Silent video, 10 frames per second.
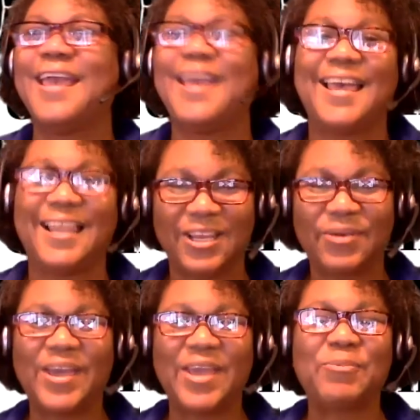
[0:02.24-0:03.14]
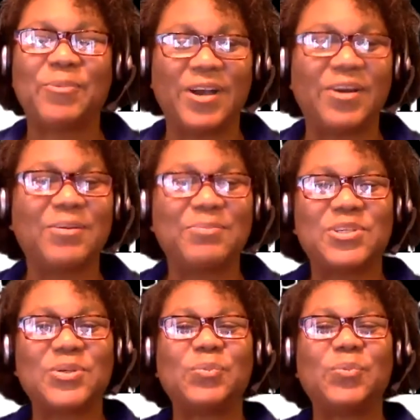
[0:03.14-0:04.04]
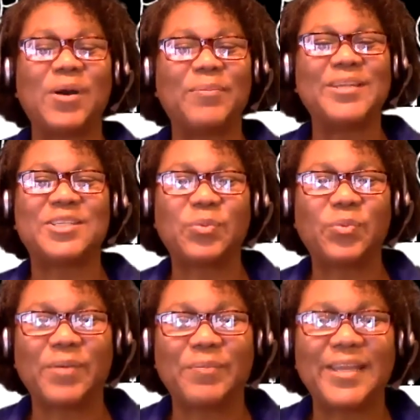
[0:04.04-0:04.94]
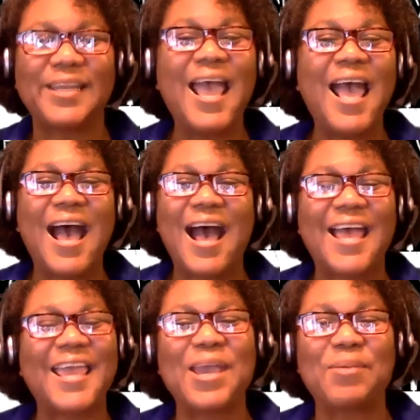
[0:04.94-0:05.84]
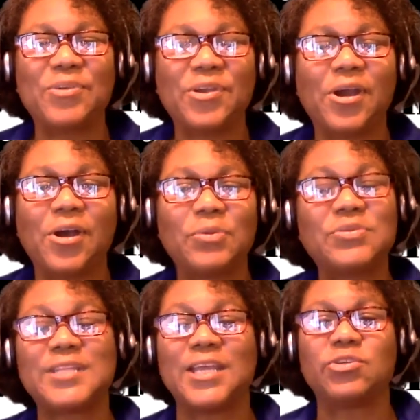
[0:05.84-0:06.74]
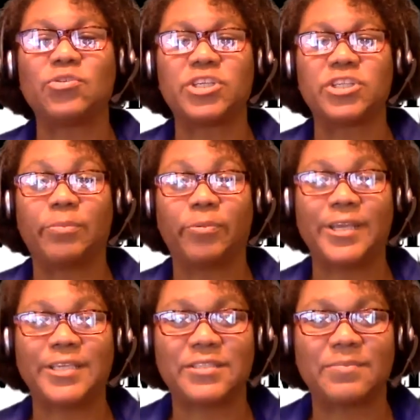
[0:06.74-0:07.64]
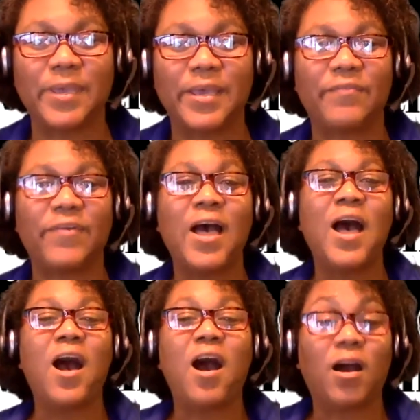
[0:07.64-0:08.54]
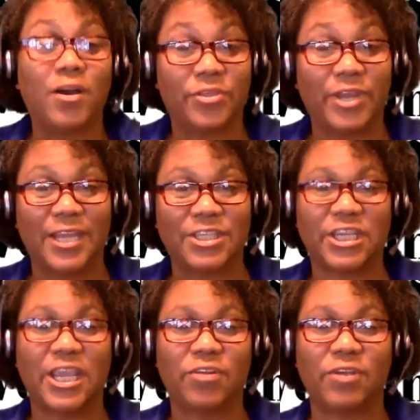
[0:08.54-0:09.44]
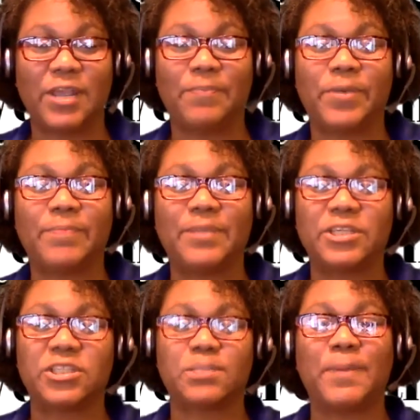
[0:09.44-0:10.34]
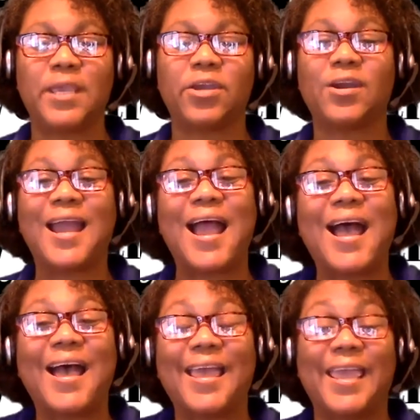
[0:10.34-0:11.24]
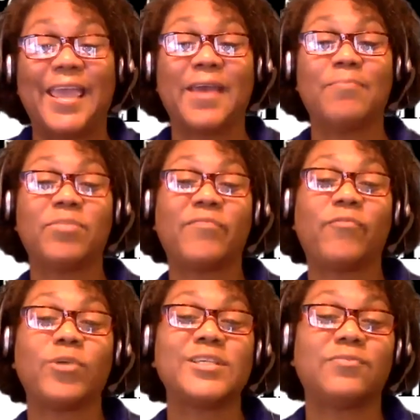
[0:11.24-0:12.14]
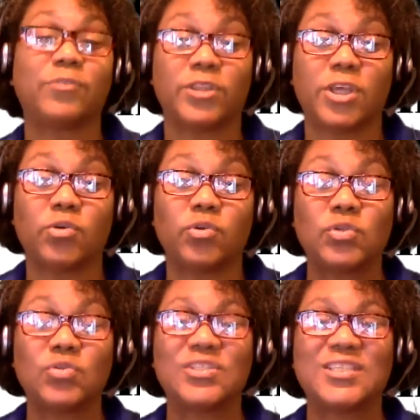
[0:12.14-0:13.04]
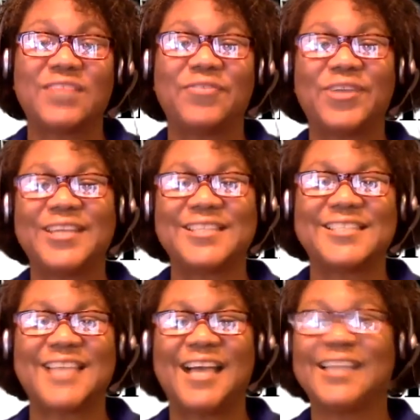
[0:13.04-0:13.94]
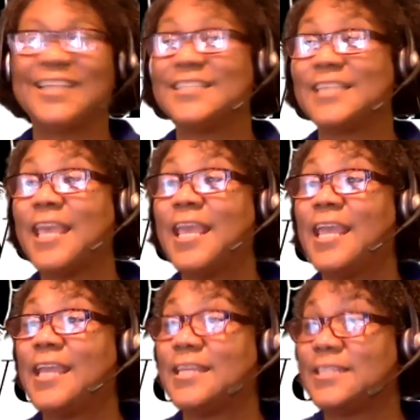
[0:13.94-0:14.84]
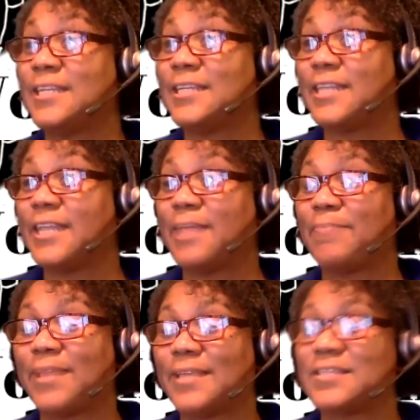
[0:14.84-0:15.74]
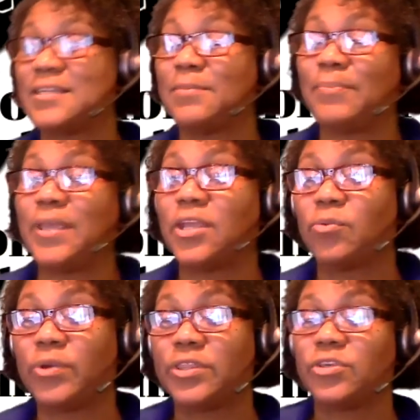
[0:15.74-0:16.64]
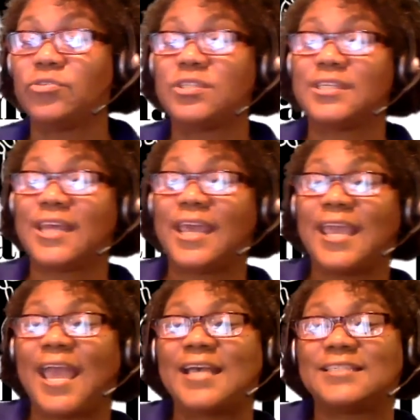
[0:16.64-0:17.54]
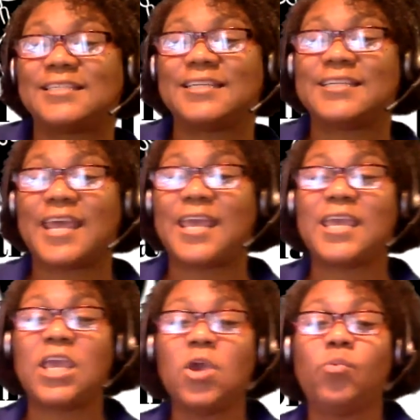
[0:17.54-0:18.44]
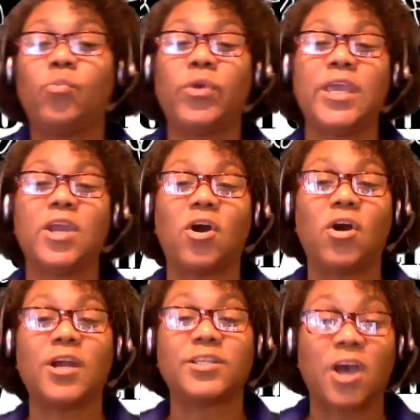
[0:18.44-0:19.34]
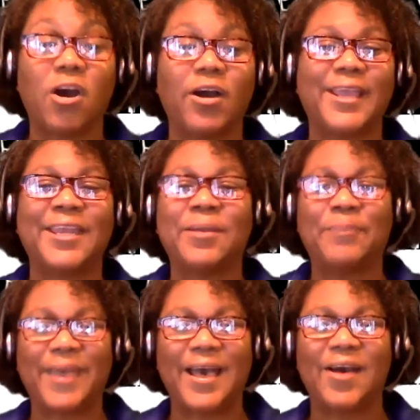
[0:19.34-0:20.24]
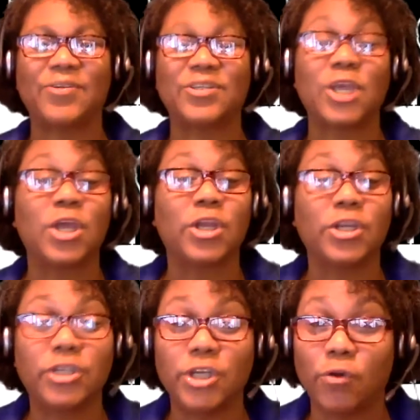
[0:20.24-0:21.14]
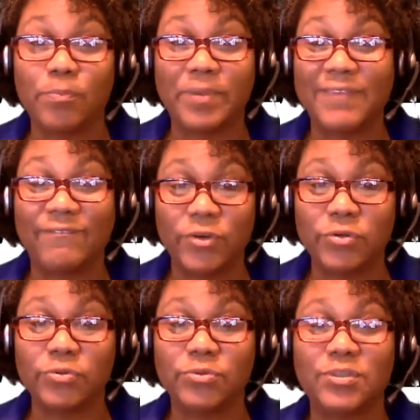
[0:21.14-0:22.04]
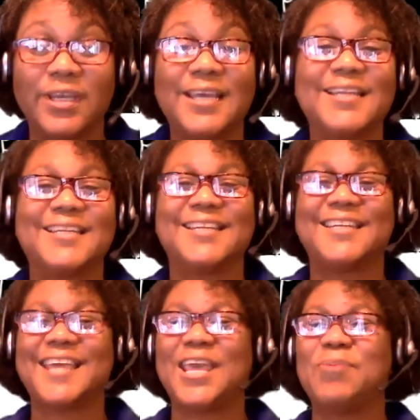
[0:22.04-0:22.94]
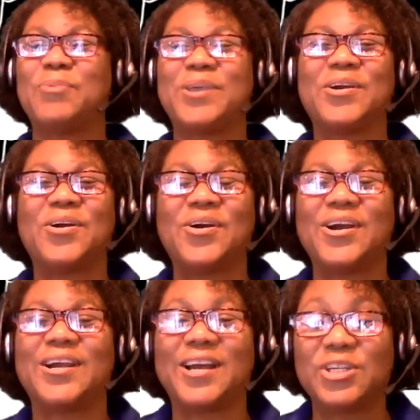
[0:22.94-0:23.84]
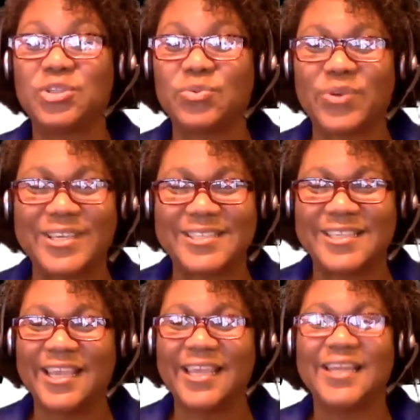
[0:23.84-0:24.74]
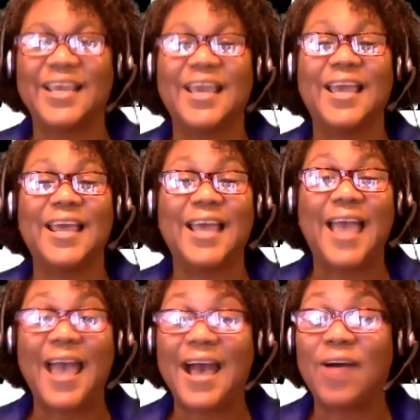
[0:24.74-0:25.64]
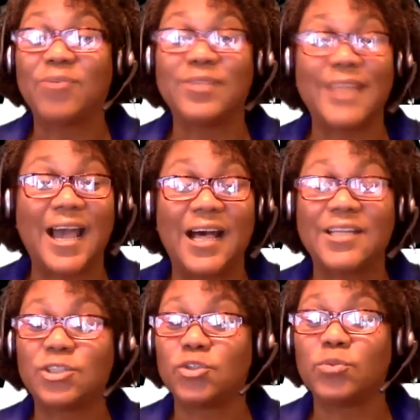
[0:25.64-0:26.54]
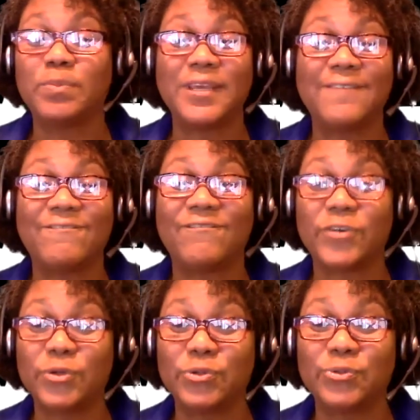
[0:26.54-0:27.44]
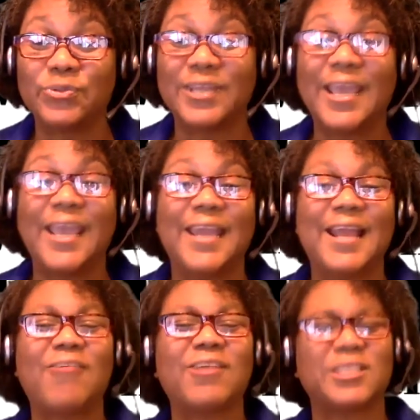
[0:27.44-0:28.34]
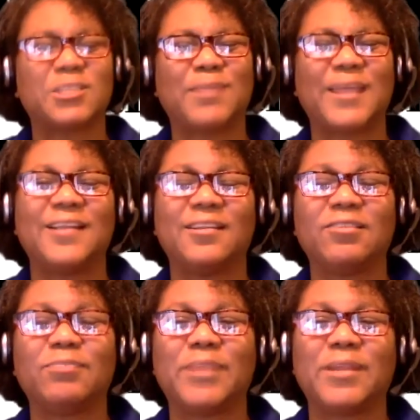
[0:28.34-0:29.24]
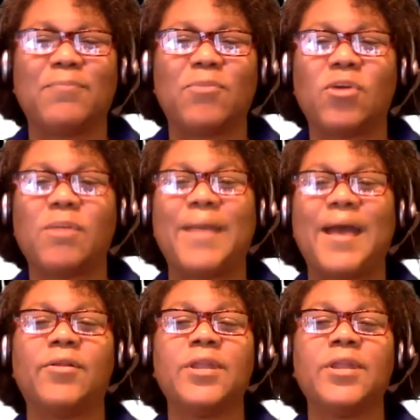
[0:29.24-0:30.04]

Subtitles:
Hello and welcome to Woman to Woman. I am your host, Anntricia Bray Smith, author, educator, and public speaker. I am the voice for those who suffer in silence. It is indeed a blessing to be here with you today, as today we are talking about don't be fooled. Today we are addressing how not to be fooled. And I'll explain a little bit more about